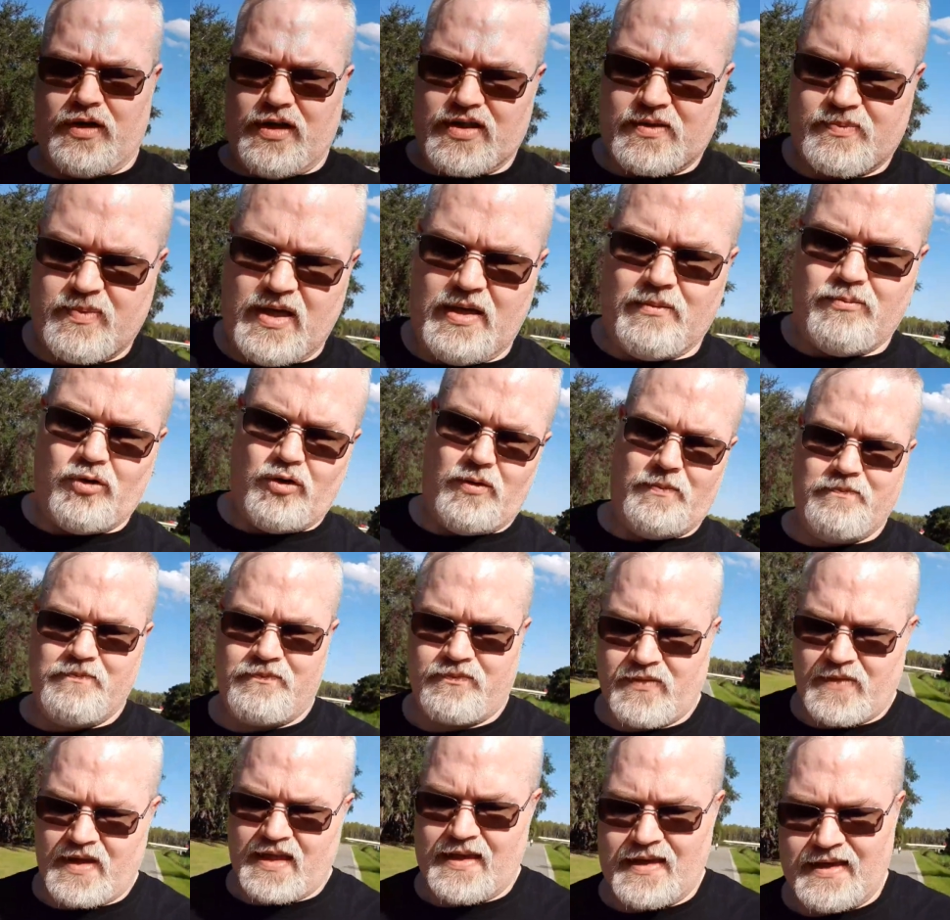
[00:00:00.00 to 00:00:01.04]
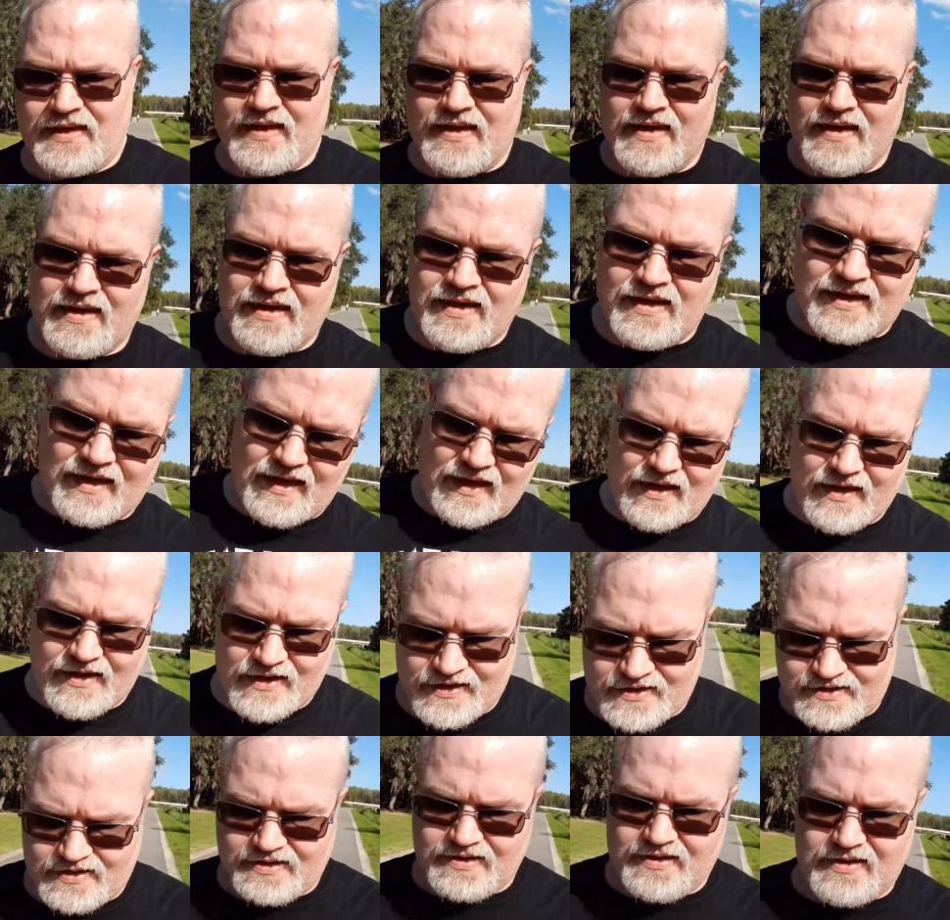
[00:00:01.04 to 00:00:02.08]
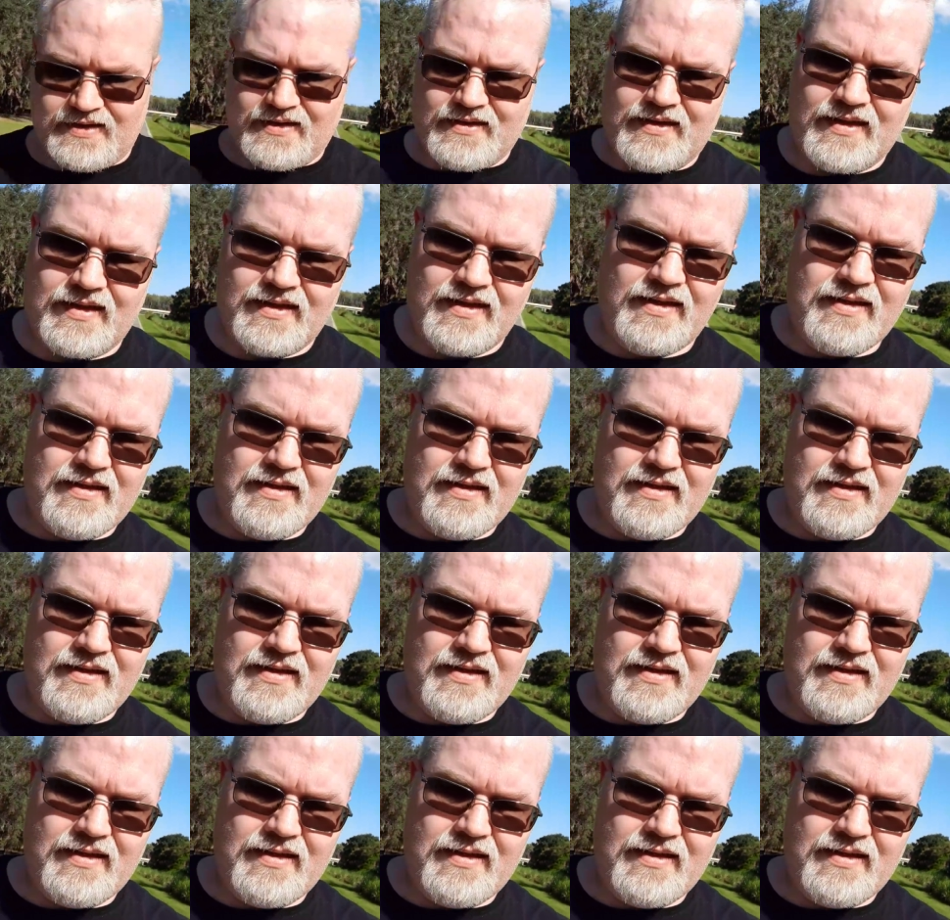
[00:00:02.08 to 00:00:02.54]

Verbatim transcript: his people. And